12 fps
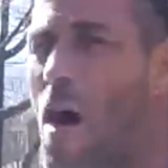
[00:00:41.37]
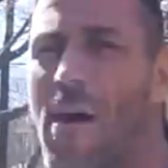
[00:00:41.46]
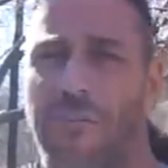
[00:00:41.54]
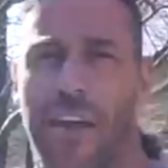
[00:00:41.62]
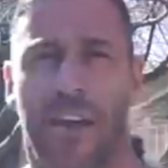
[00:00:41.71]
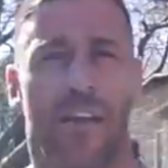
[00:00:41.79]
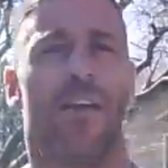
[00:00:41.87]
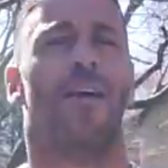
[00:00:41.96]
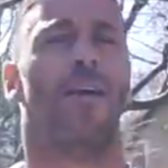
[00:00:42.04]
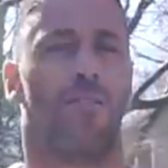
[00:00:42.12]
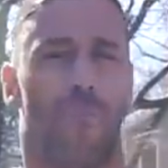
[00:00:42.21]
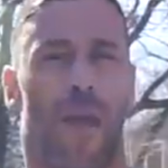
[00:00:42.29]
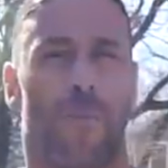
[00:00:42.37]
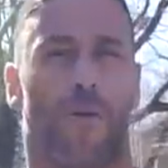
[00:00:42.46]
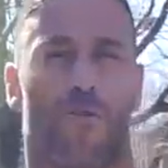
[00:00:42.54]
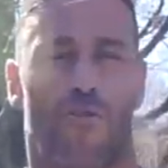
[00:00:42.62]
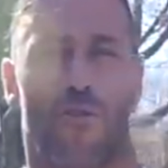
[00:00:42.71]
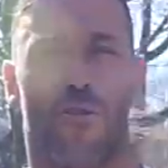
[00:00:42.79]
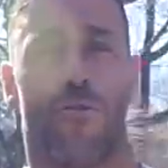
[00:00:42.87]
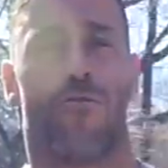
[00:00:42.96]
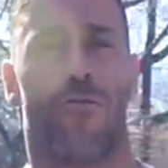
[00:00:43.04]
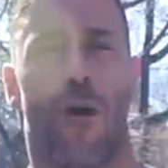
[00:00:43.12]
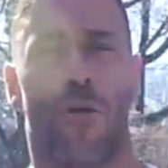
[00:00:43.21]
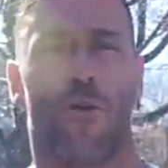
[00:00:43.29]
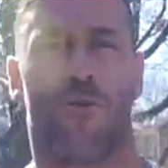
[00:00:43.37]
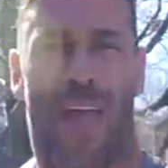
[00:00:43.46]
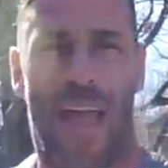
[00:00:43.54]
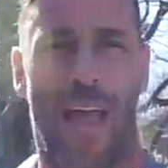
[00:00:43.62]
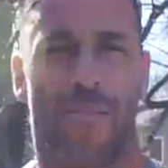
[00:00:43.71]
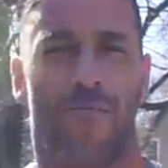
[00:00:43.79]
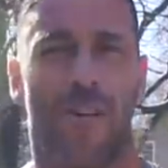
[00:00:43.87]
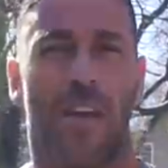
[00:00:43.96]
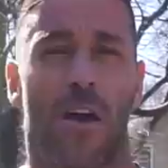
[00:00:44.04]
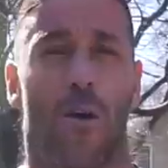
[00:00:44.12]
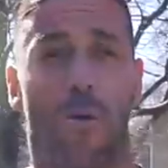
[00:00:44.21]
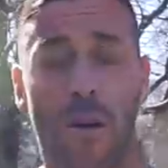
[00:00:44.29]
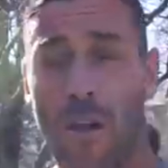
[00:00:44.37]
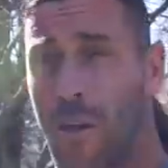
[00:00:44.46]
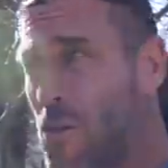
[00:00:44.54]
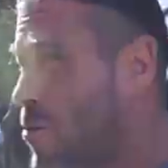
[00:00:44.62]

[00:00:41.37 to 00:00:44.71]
of it to be able to shoot photos and video